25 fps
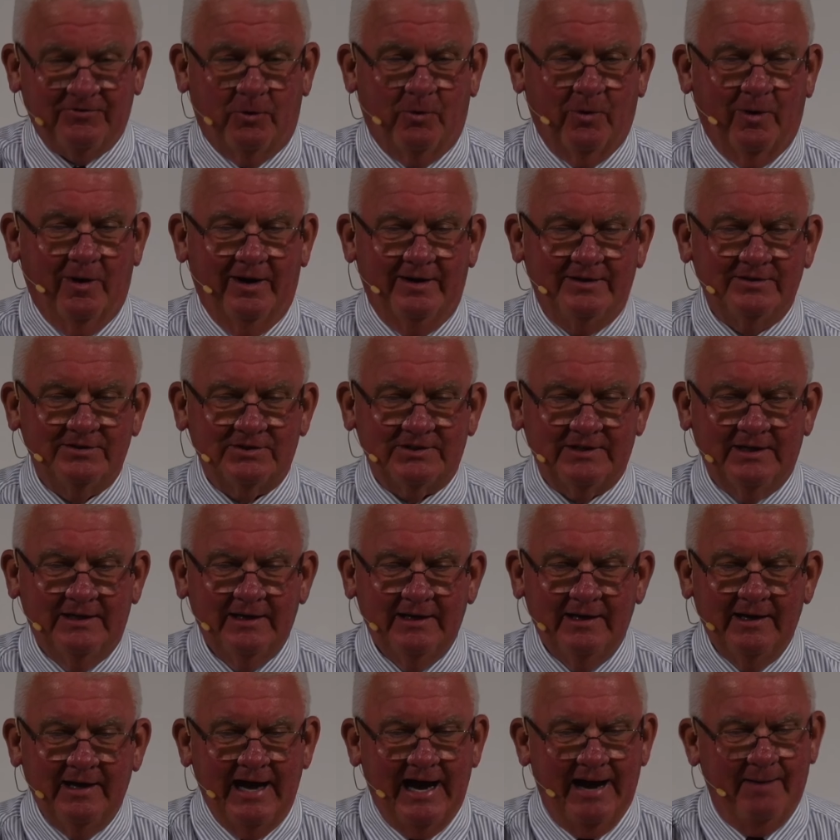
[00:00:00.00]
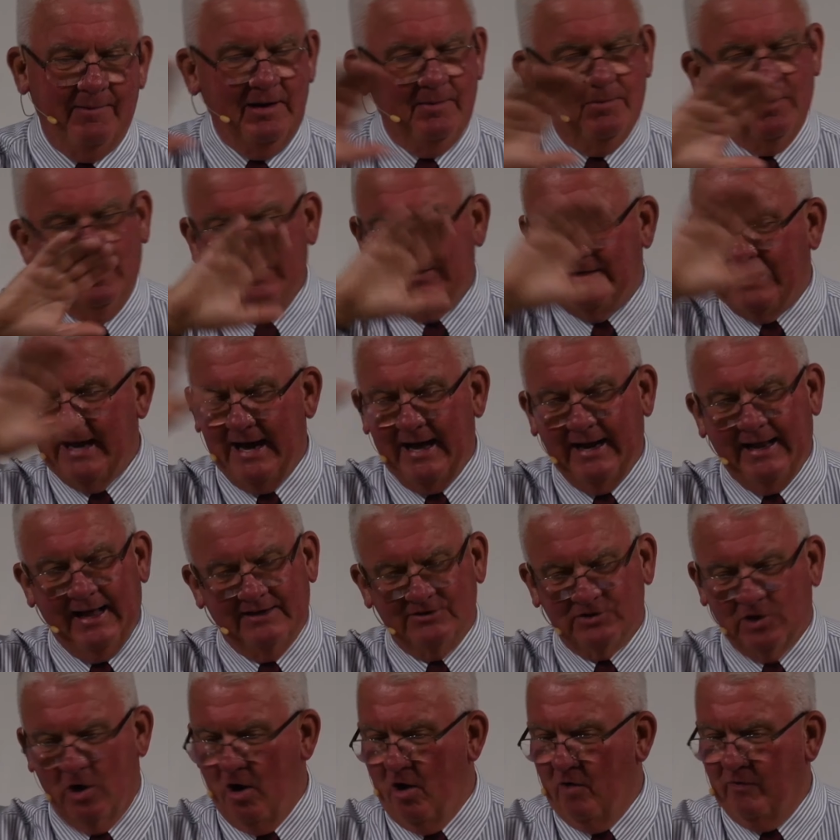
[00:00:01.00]
for us? How many believe God
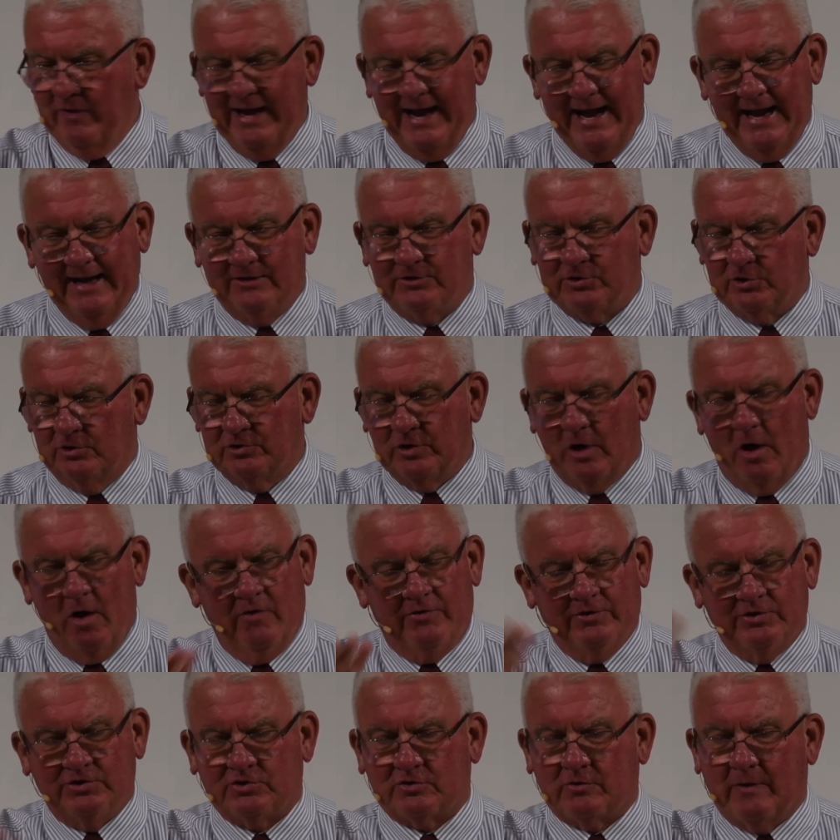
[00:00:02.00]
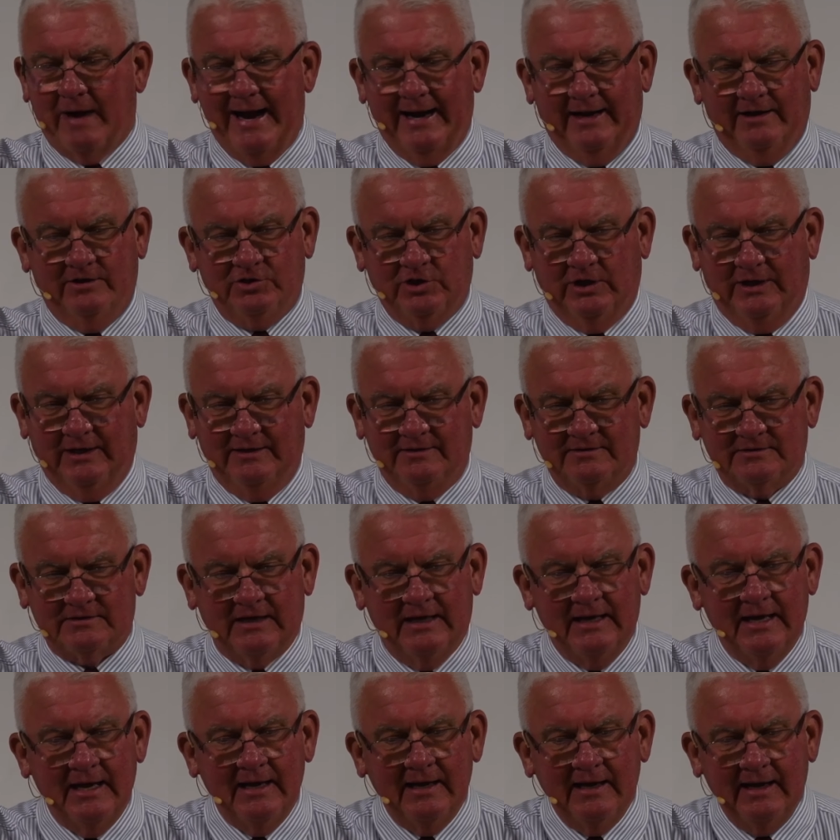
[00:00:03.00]
has all the answers, all the strategies?
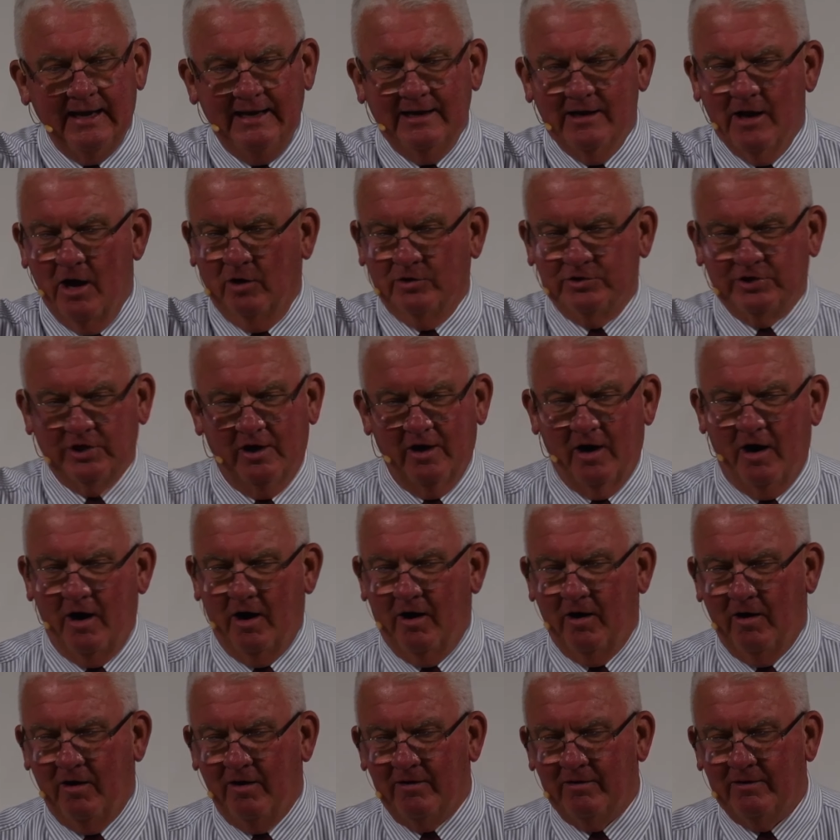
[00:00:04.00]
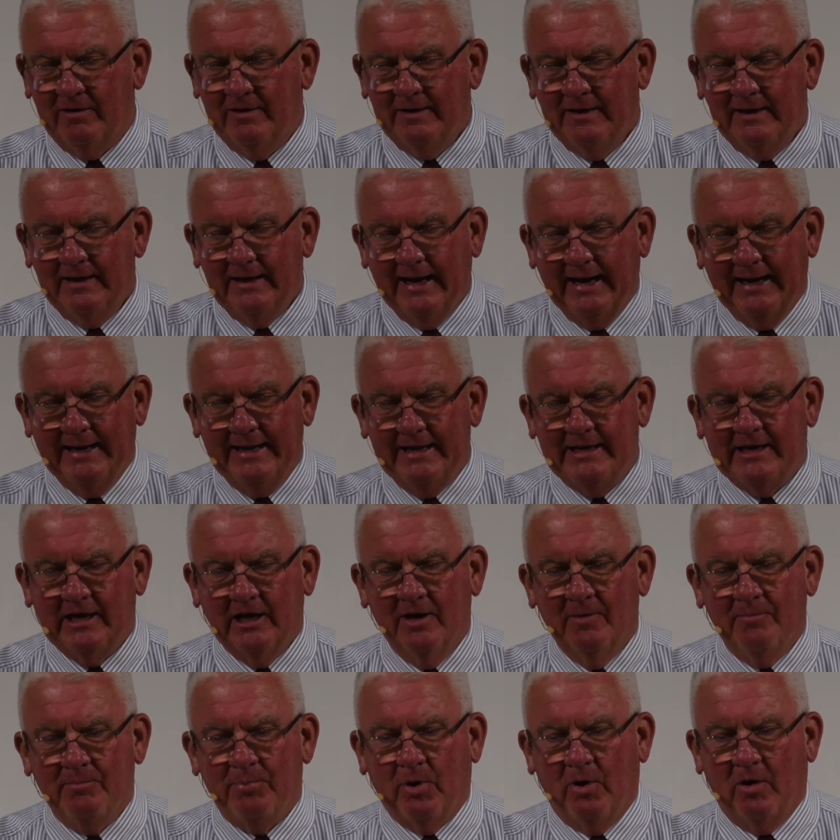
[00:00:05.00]
He knows it all, and He can
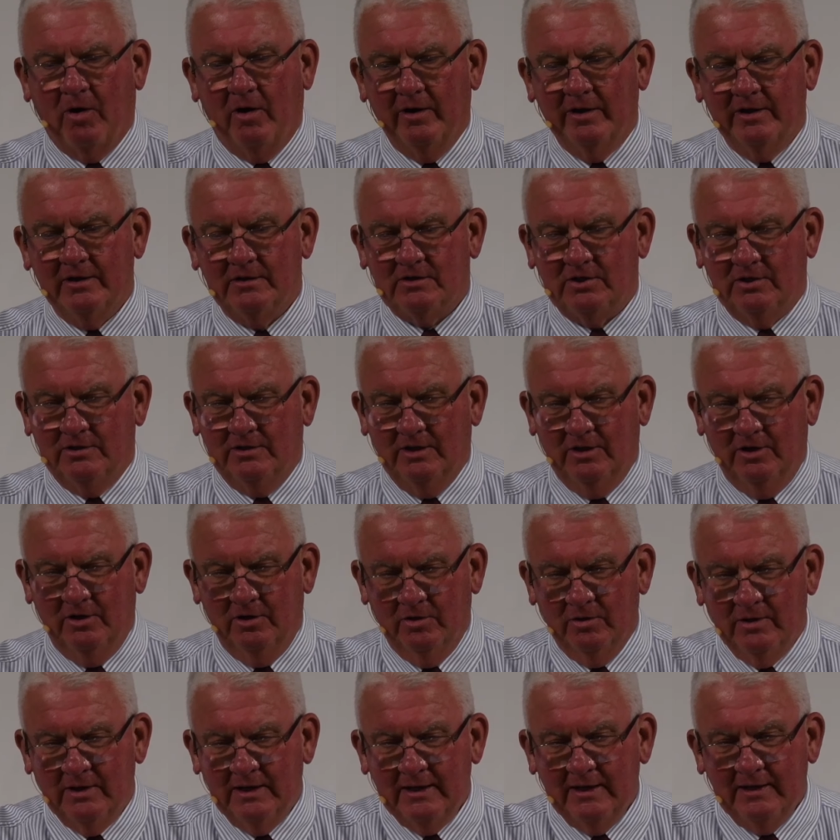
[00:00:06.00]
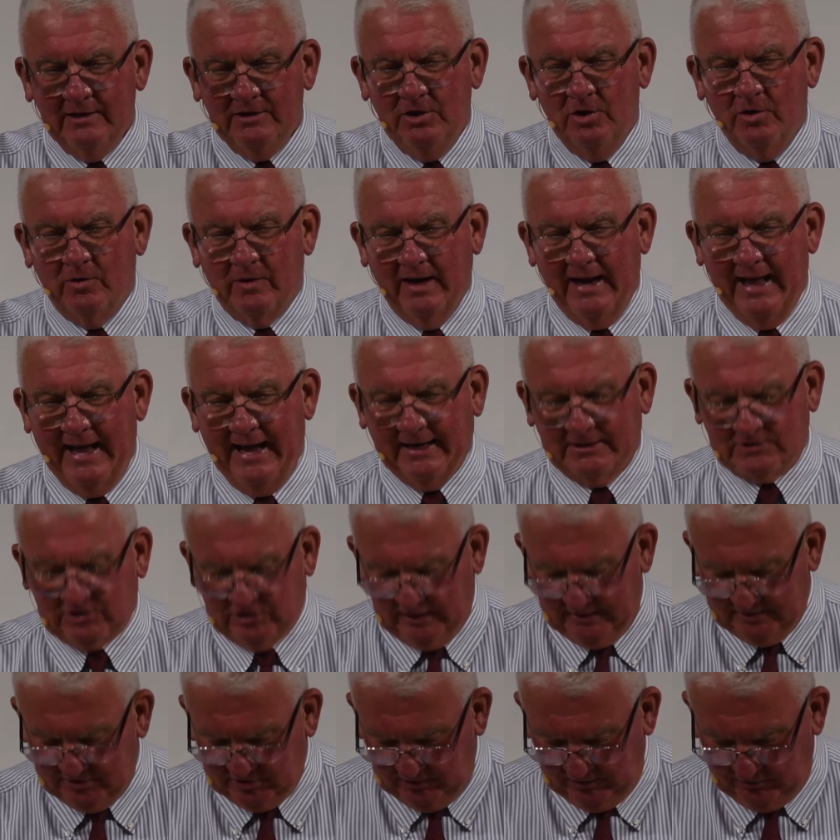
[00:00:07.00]
impart it to you. You can
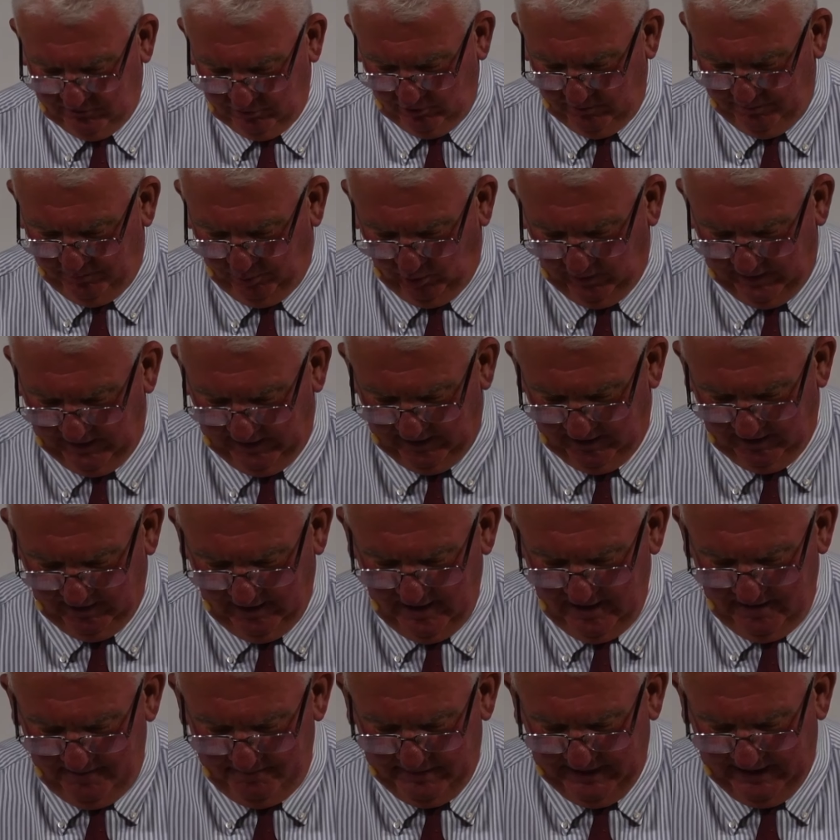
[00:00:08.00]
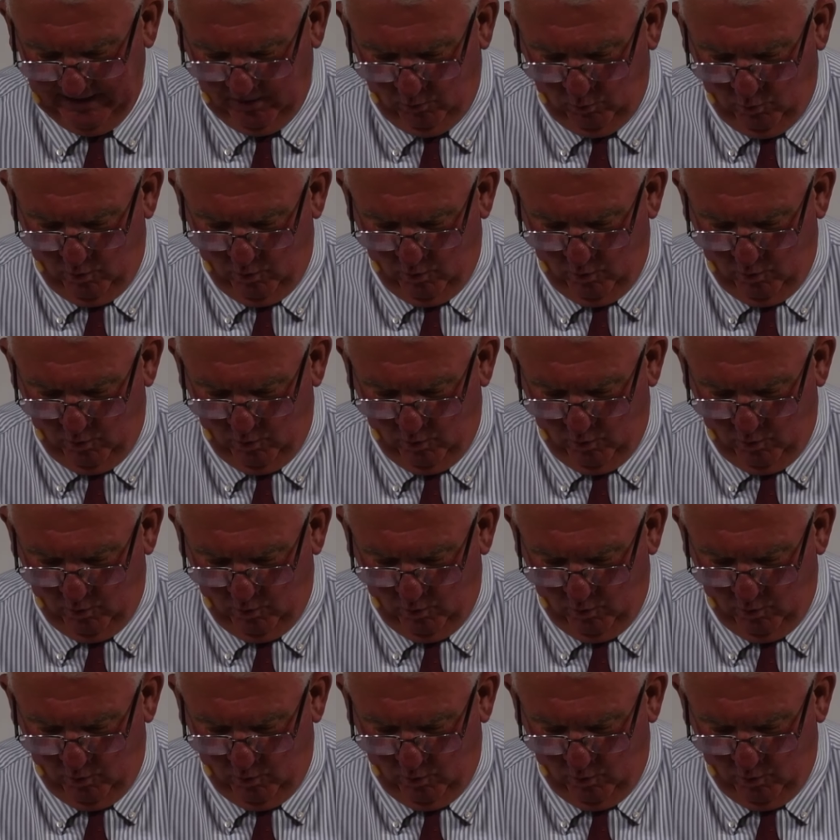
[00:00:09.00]
access it through prayer. Be a